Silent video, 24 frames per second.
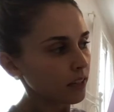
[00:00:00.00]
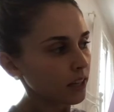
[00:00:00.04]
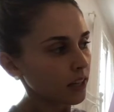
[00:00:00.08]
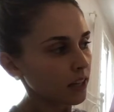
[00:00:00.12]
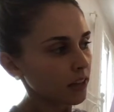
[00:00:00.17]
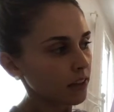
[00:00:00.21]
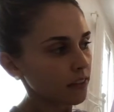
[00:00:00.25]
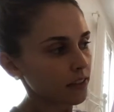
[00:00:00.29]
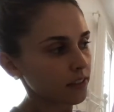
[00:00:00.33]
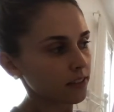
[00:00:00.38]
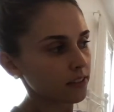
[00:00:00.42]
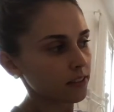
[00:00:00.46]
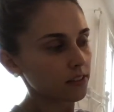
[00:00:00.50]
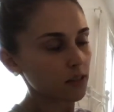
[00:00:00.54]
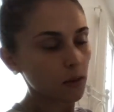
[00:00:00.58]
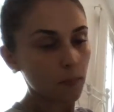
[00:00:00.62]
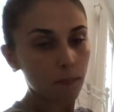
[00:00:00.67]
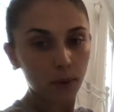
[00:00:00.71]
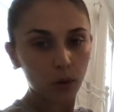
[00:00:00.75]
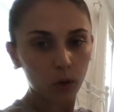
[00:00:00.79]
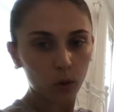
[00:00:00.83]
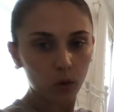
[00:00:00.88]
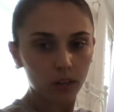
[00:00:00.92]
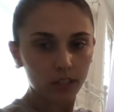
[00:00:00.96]
This is a
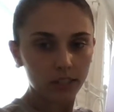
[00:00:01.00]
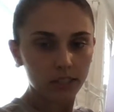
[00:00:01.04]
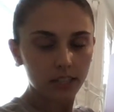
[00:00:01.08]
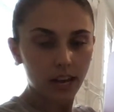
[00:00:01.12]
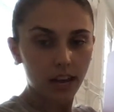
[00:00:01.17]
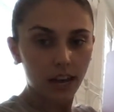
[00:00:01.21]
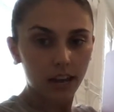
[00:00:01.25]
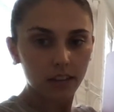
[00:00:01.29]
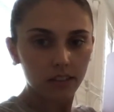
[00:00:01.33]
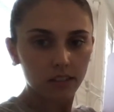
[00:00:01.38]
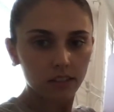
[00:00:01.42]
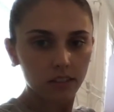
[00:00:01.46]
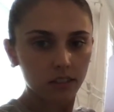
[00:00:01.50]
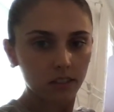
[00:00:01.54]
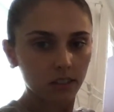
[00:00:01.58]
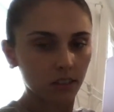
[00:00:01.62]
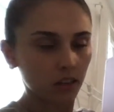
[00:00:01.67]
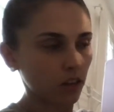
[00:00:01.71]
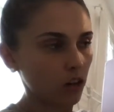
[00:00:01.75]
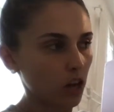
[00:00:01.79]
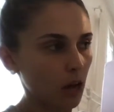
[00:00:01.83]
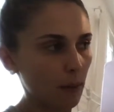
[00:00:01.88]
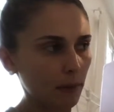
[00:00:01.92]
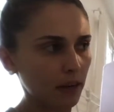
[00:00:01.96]
MoCA test, so
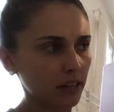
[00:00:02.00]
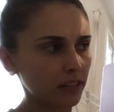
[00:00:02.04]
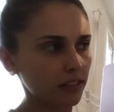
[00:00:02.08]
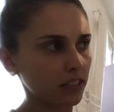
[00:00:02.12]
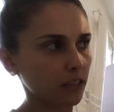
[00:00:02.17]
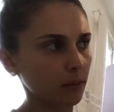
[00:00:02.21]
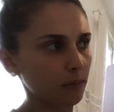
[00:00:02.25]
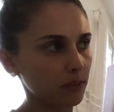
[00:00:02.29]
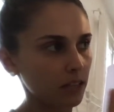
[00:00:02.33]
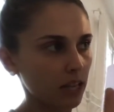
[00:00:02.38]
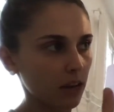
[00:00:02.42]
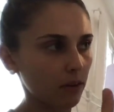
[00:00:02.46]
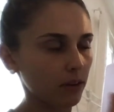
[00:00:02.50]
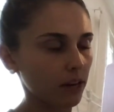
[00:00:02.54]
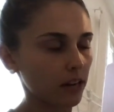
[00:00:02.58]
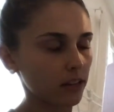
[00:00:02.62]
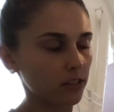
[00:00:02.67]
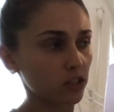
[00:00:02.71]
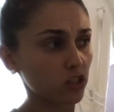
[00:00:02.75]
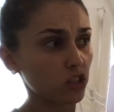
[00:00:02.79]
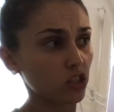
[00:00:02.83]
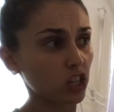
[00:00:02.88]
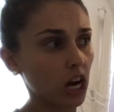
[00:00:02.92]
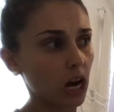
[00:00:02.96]
I might have skipped that when I was
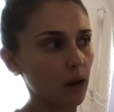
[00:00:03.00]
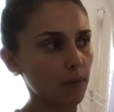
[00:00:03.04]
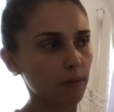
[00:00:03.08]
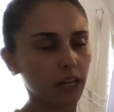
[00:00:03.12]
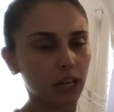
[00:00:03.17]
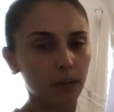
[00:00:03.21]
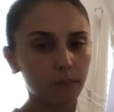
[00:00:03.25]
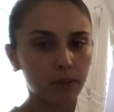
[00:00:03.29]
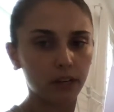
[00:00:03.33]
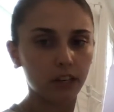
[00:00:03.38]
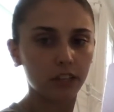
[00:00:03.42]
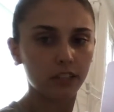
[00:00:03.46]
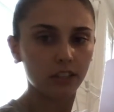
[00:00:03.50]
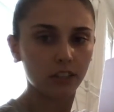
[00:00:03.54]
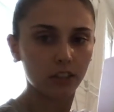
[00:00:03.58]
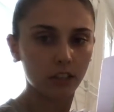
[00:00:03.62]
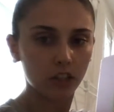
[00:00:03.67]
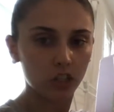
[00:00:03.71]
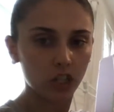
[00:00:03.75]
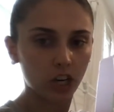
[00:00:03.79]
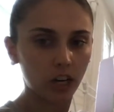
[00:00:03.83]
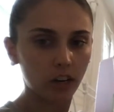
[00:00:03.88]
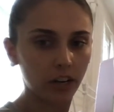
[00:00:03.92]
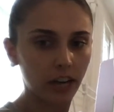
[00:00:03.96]
describing it, but it's in the
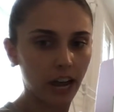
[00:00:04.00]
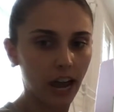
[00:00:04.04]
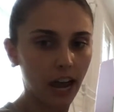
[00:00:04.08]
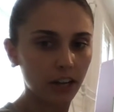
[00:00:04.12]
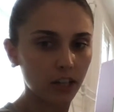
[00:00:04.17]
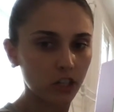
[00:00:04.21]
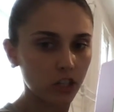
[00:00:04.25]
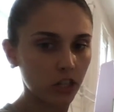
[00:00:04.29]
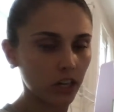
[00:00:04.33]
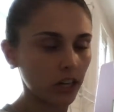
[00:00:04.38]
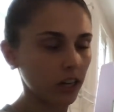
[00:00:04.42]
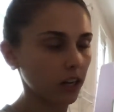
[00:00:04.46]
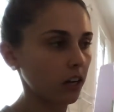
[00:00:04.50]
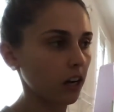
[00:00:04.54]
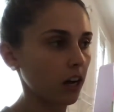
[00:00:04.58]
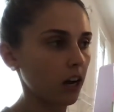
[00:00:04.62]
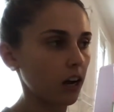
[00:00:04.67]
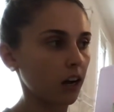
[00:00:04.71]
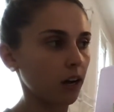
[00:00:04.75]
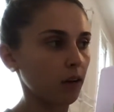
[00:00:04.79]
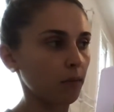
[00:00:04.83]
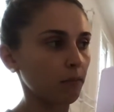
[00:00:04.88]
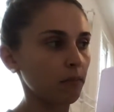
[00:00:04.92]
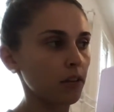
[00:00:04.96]
geriatric.
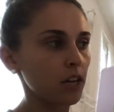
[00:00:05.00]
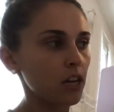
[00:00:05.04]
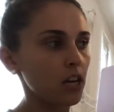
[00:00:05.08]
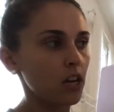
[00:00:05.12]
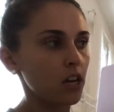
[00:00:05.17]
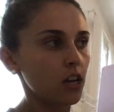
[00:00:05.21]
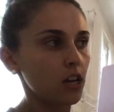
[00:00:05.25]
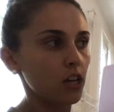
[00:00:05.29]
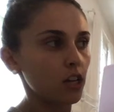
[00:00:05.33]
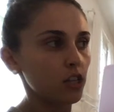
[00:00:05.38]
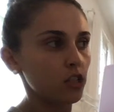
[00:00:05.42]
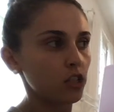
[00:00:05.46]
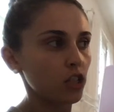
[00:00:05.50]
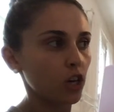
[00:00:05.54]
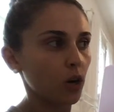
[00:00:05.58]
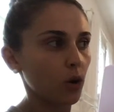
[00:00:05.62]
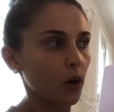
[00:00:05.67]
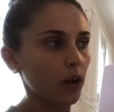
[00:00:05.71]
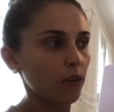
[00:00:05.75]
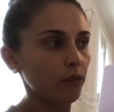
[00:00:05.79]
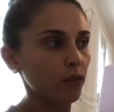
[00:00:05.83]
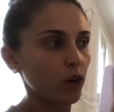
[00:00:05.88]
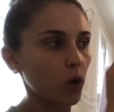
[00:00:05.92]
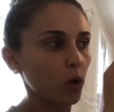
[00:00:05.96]
So
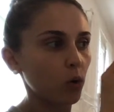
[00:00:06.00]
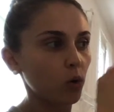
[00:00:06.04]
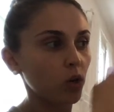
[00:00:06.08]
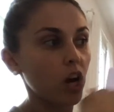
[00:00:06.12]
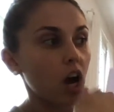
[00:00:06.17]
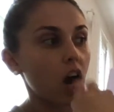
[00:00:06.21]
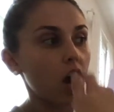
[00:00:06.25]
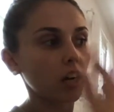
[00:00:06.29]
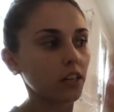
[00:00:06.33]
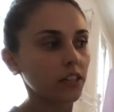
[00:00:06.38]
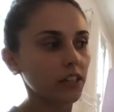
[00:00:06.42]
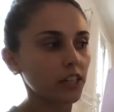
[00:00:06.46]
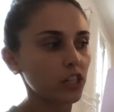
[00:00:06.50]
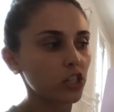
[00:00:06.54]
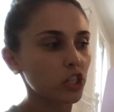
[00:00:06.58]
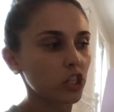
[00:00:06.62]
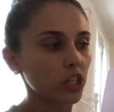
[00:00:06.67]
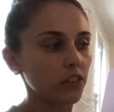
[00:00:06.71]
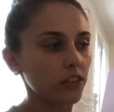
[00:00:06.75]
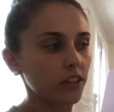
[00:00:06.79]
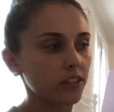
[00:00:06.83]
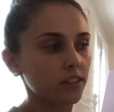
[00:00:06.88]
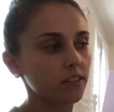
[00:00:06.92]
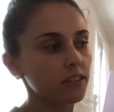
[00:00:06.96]
I wrote
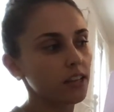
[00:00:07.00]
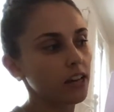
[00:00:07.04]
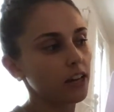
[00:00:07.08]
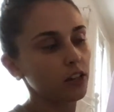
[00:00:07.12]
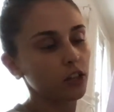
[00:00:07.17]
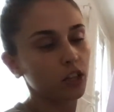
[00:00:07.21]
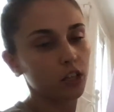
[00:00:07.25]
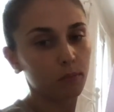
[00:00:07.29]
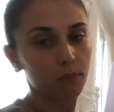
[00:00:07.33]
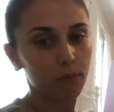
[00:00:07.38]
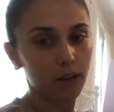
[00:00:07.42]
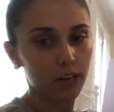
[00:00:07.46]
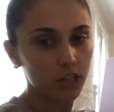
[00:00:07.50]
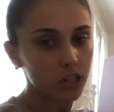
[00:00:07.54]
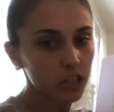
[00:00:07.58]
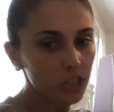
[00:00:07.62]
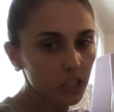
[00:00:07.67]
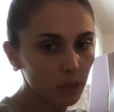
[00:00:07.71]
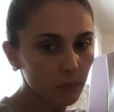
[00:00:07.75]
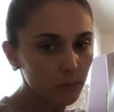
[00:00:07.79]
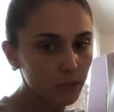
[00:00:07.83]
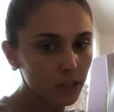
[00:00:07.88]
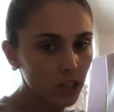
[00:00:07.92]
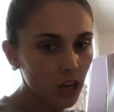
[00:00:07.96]
cognition. This is how you can measure
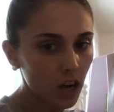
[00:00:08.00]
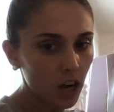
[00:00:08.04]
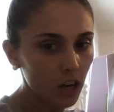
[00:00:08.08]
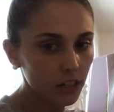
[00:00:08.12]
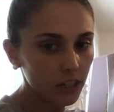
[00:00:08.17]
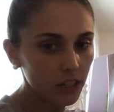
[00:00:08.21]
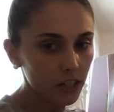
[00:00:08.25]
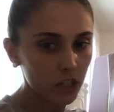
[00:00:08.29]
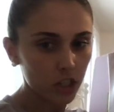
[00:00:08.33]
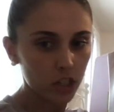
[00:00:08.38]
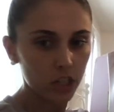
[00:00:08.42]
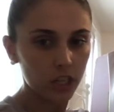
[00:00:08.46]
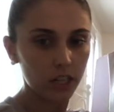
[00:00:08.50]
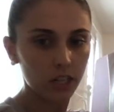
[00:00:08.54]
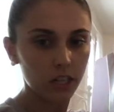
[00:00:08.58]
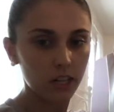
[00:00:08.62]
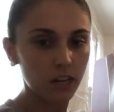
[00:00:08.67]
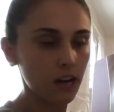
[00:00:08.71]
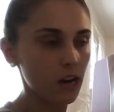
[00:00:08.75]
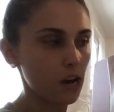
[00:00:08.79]
someone's cognition.